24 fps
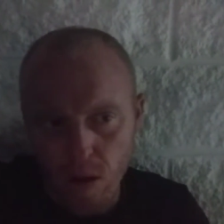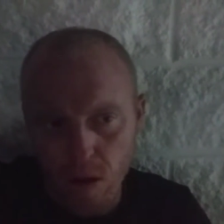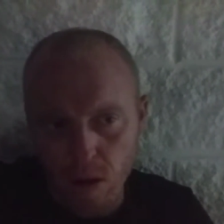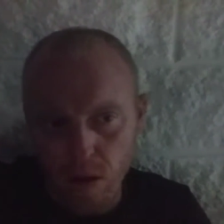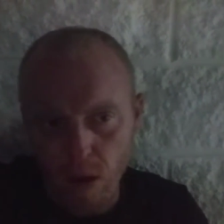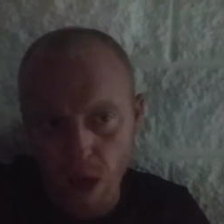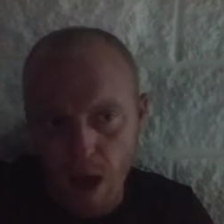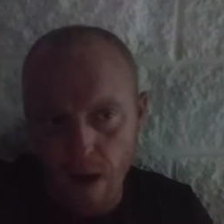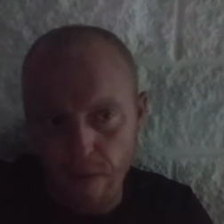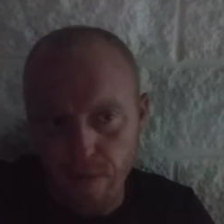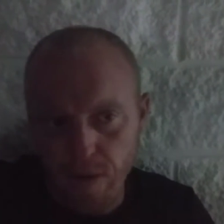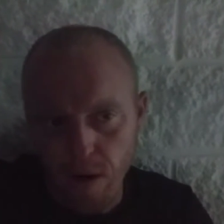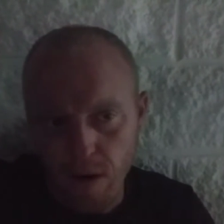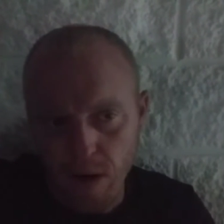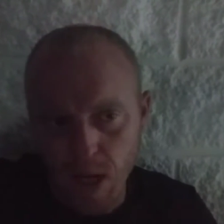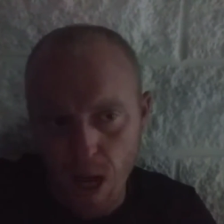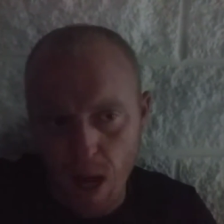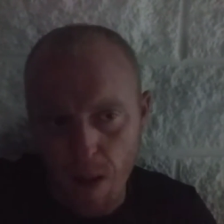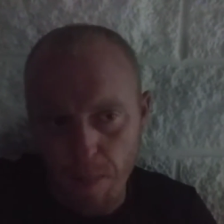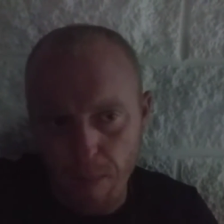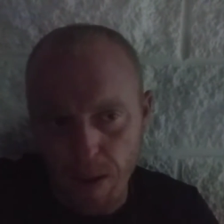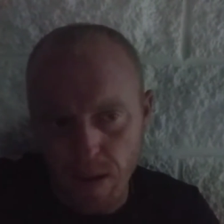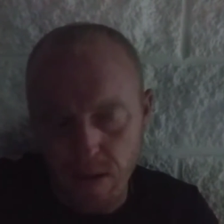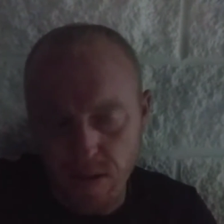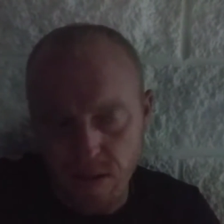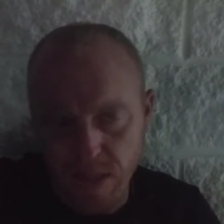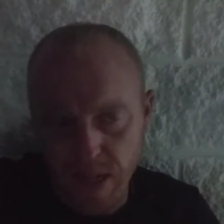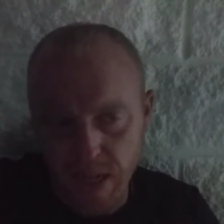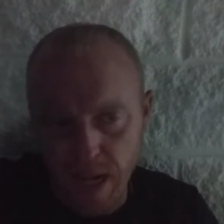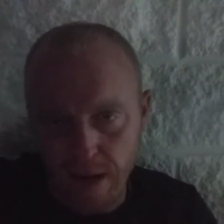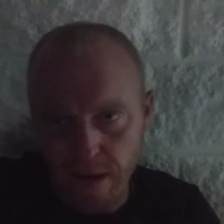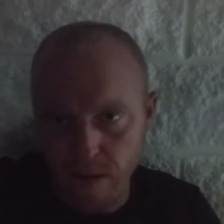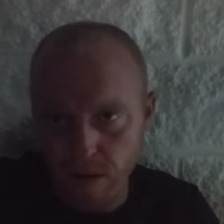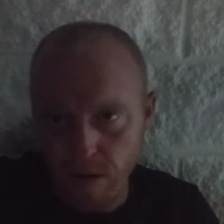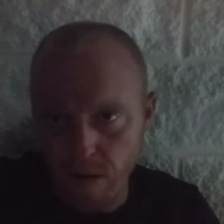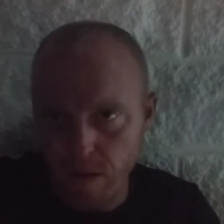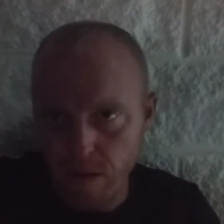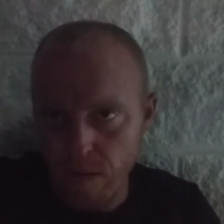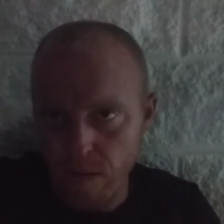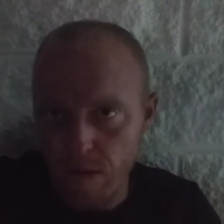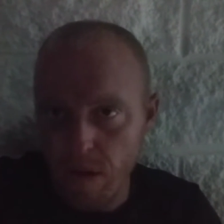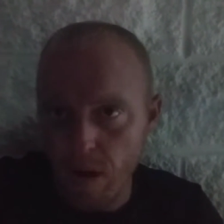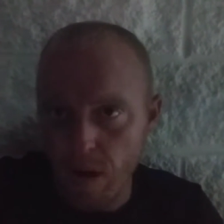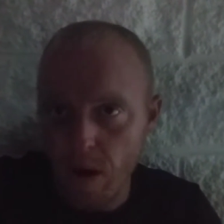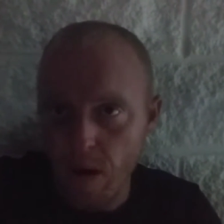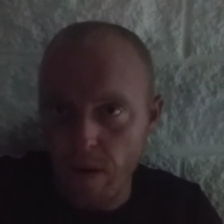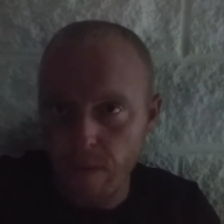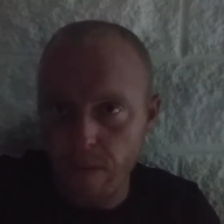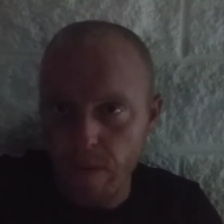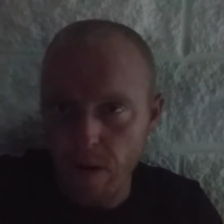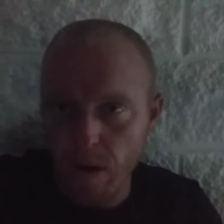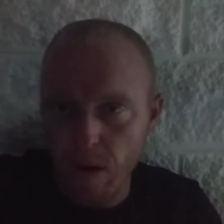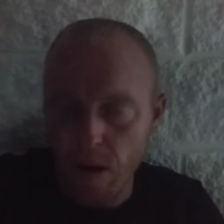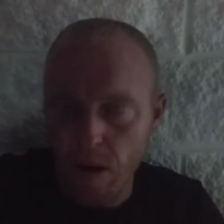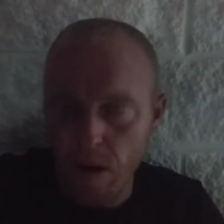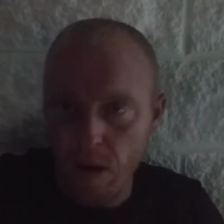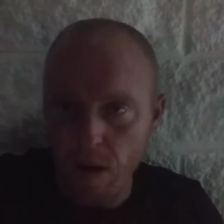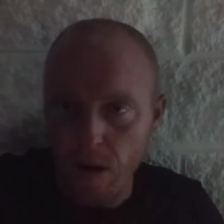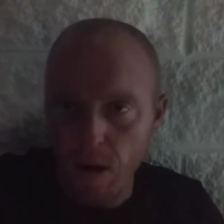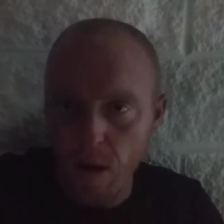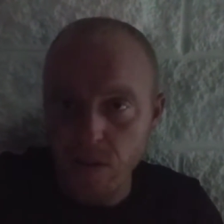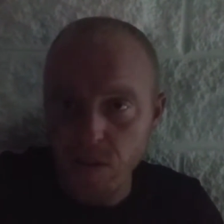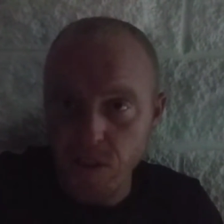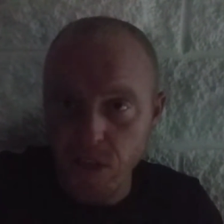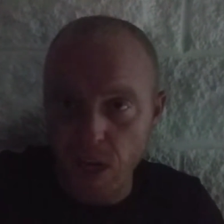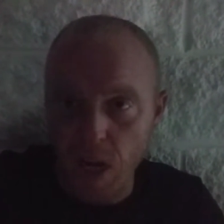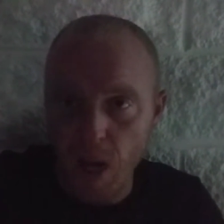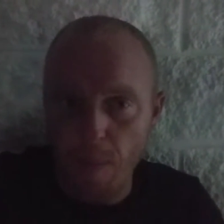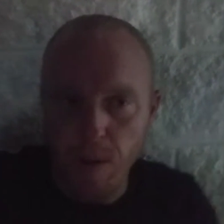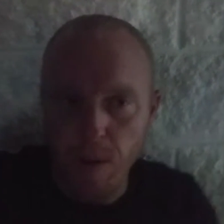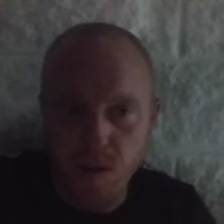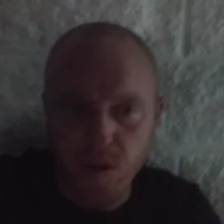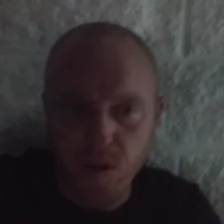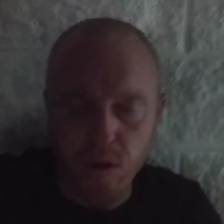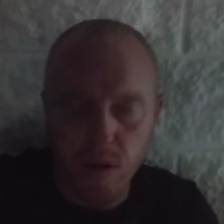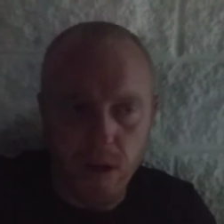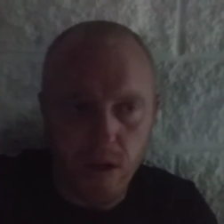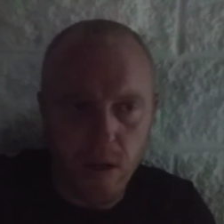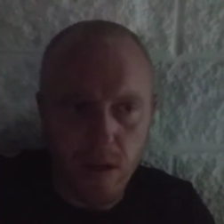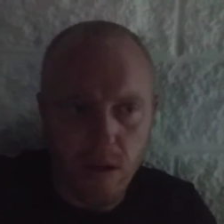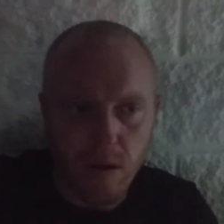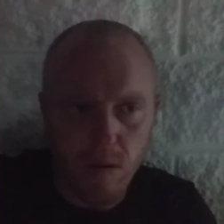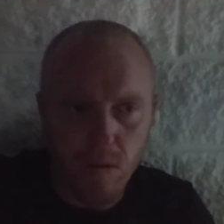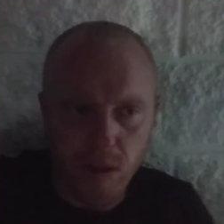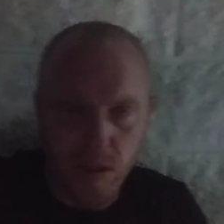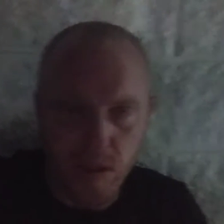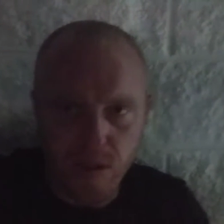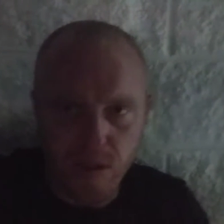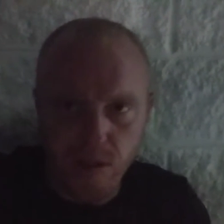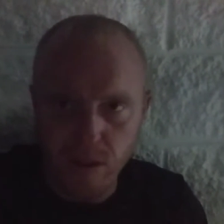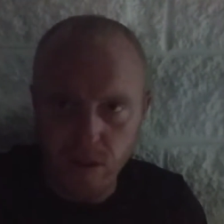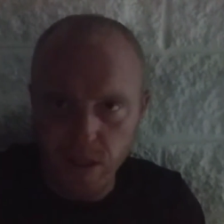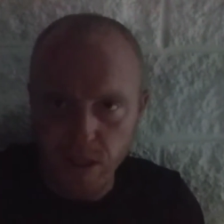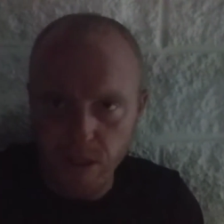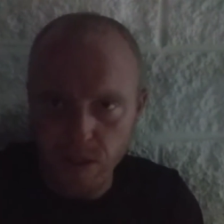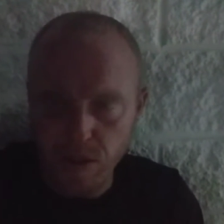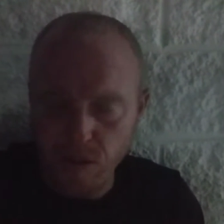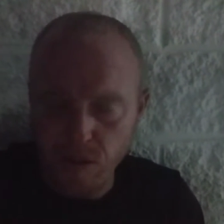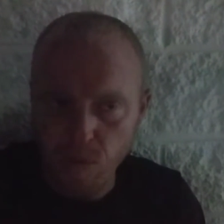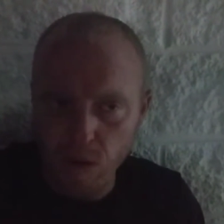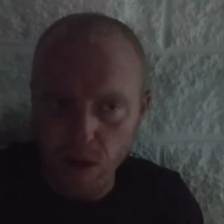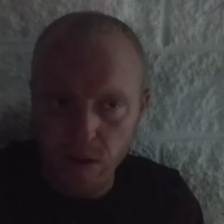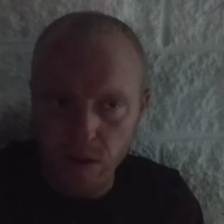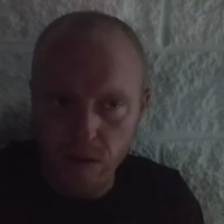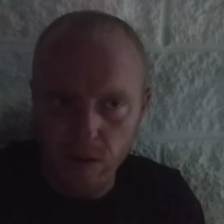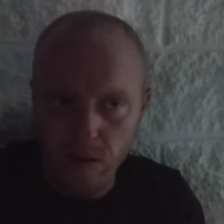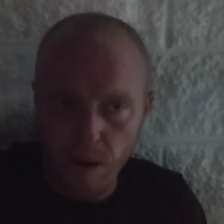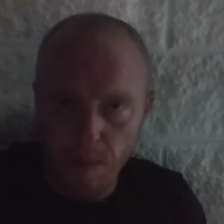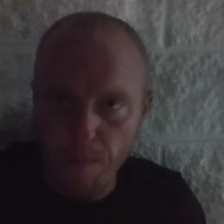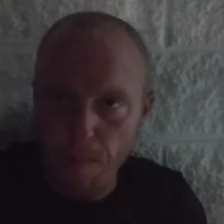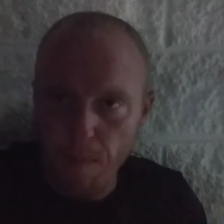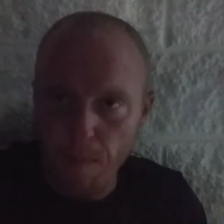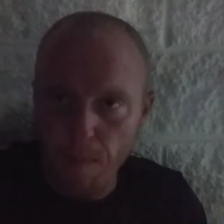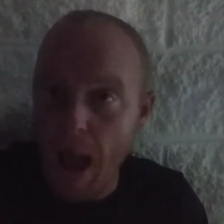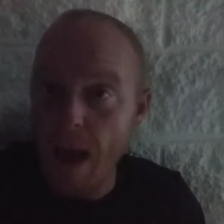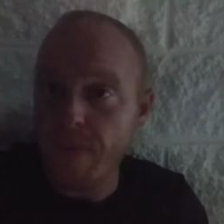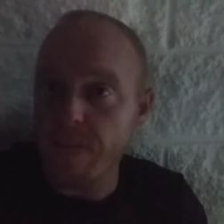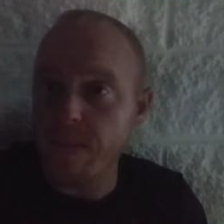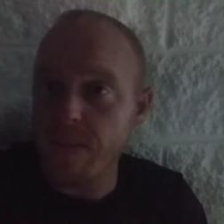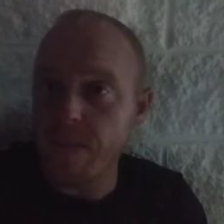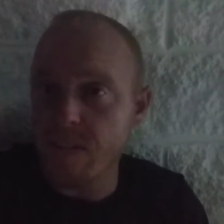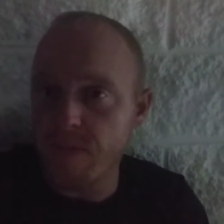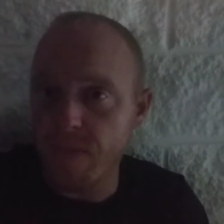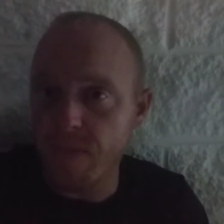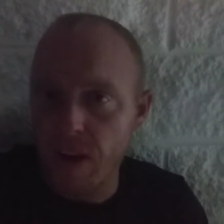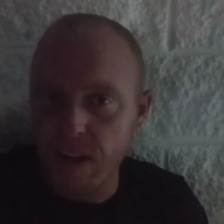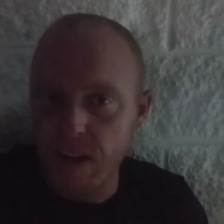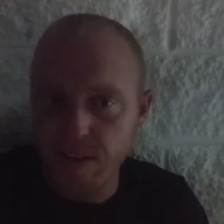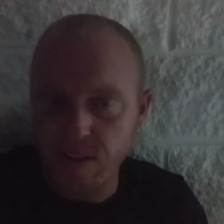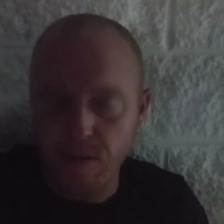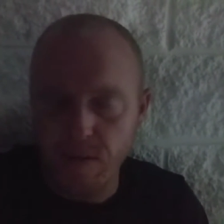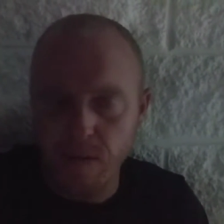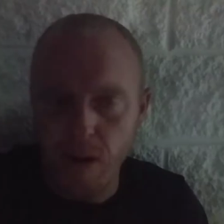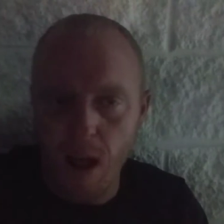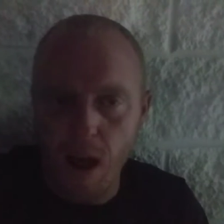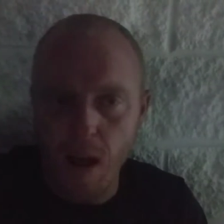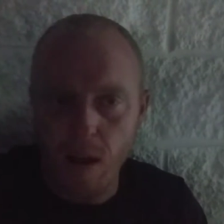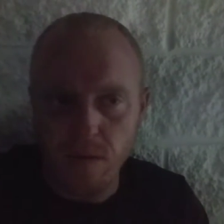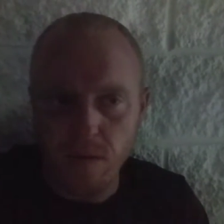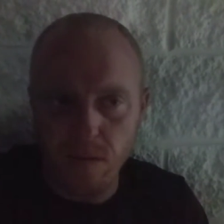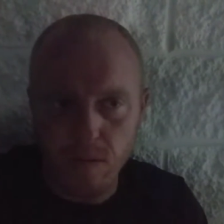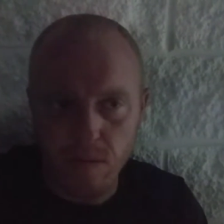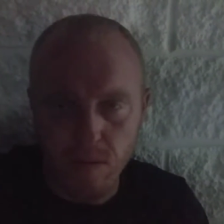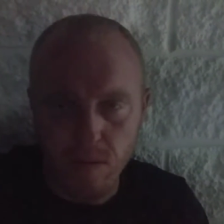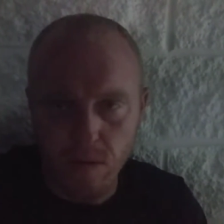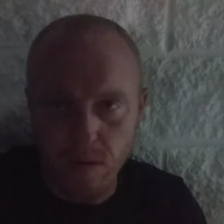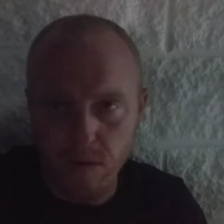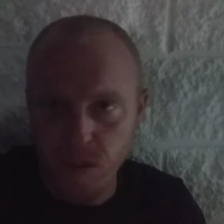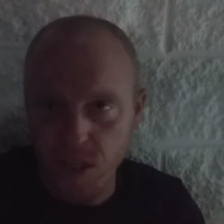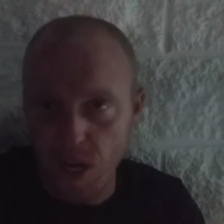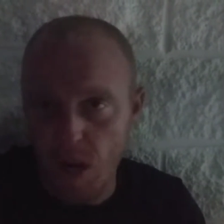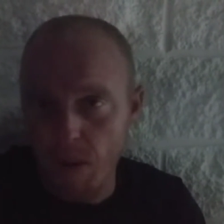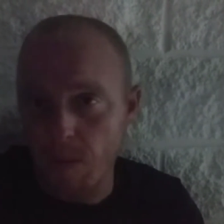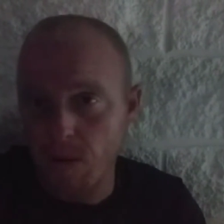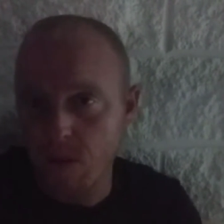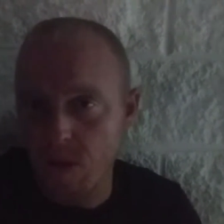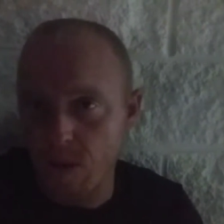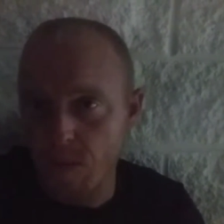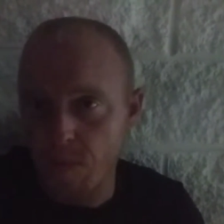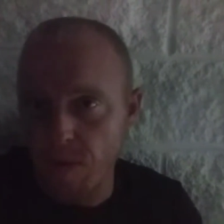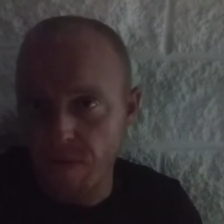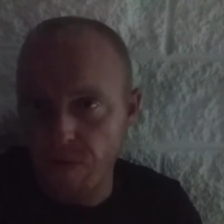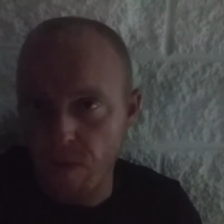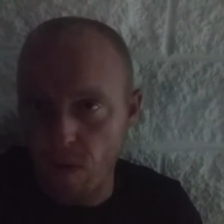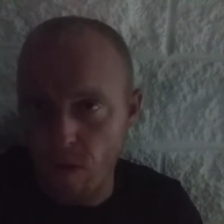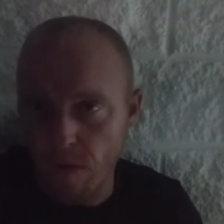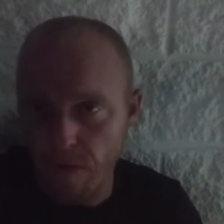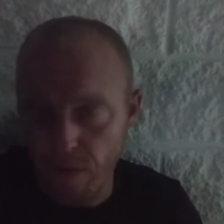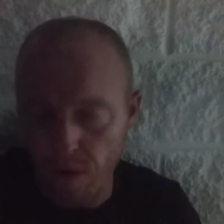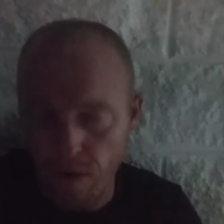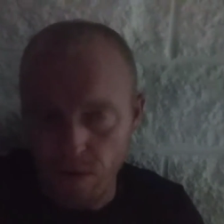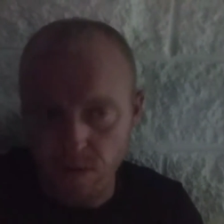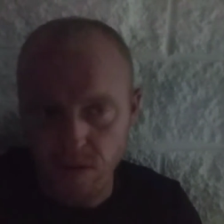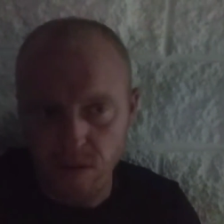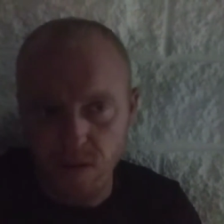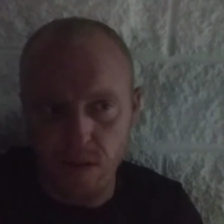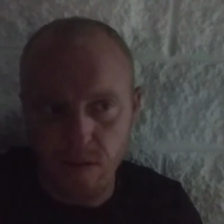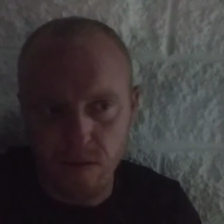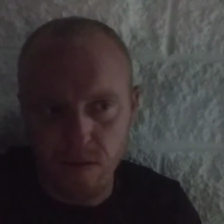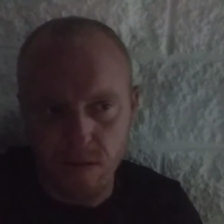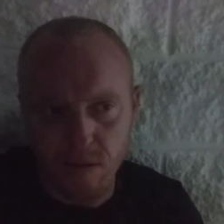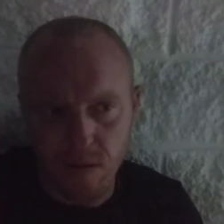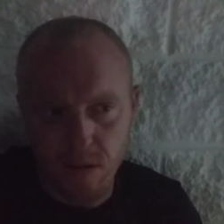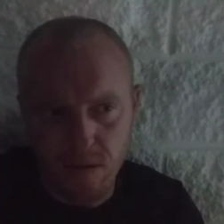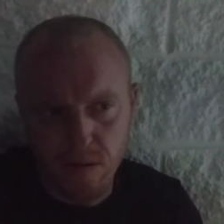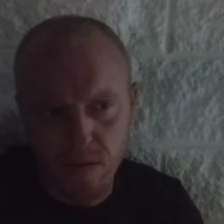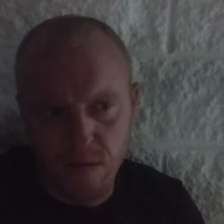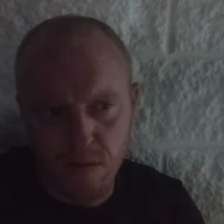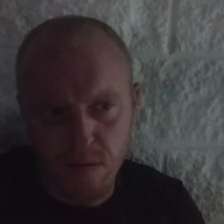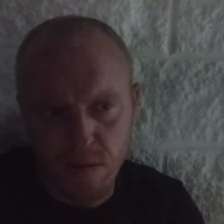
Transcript: you have your common standard of geometry, which is what the math is devised around. Geometry before photosynthesis.